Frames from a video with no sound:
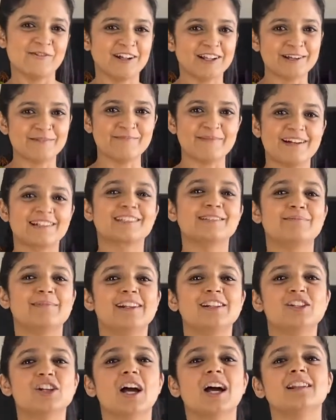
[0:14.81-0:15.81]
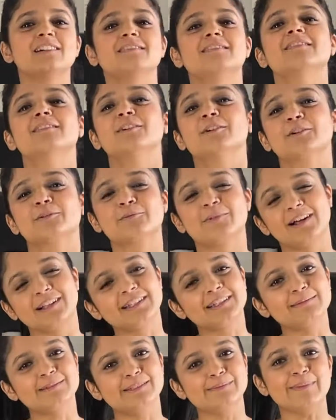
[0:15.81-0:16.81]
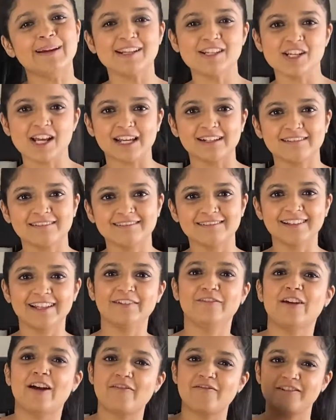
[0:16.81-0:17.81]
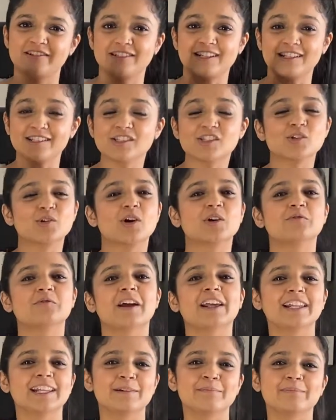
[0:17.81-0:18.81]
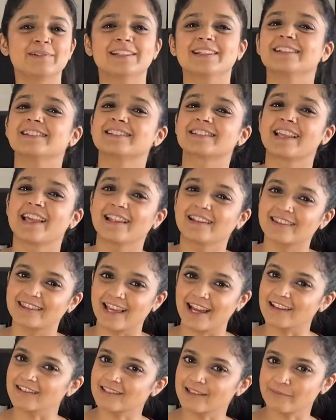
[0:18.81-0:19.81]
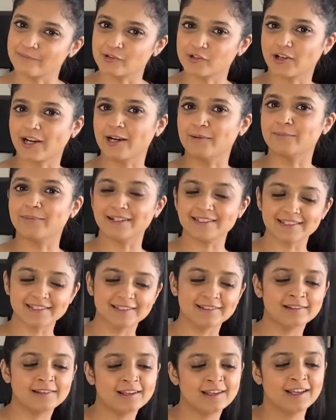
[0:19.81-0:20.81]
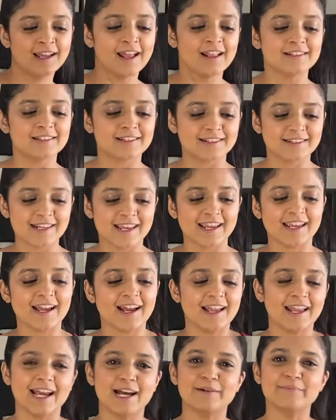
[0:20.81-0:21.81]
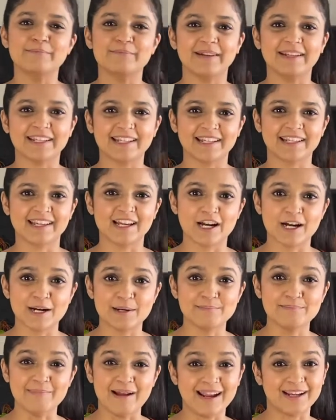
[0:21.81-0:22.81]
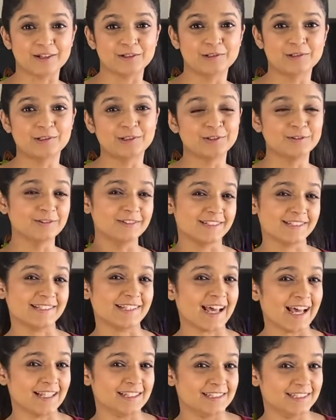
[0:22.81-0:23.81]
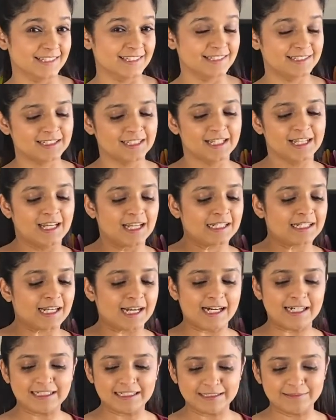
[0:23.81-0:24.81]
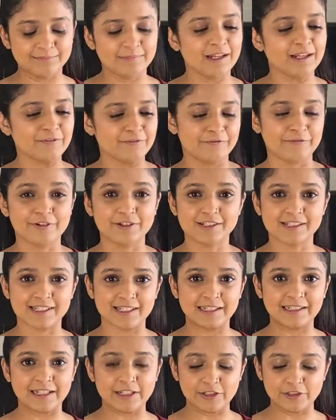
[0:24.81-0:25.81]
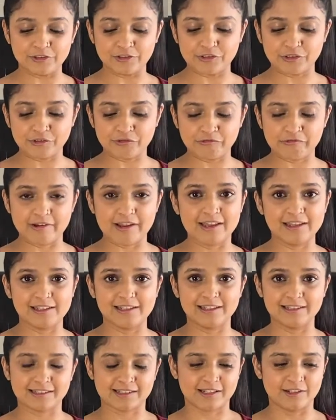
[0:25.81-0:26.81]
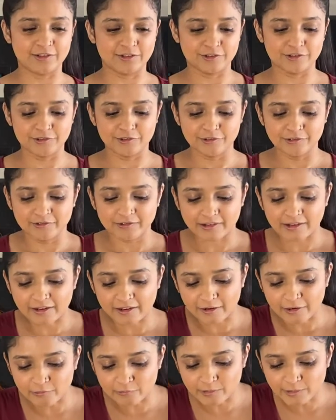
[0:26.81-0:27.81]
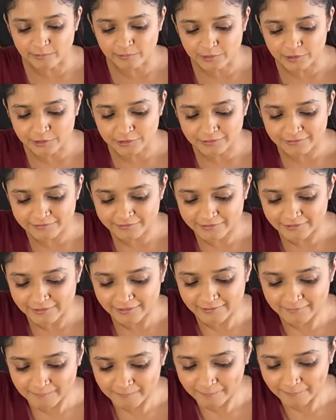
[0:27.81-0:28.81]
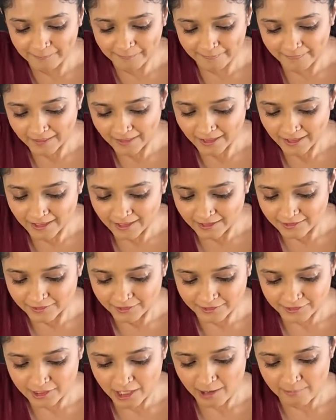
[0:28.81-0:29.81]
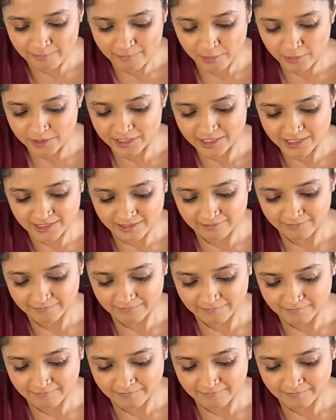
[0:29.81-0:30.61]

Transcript: welcome back to my channel, or welcome to my channel. If you haven't done so already, please hit that subscribe button. Today I am making a mango salad. First thing that you do is you remove the top portion.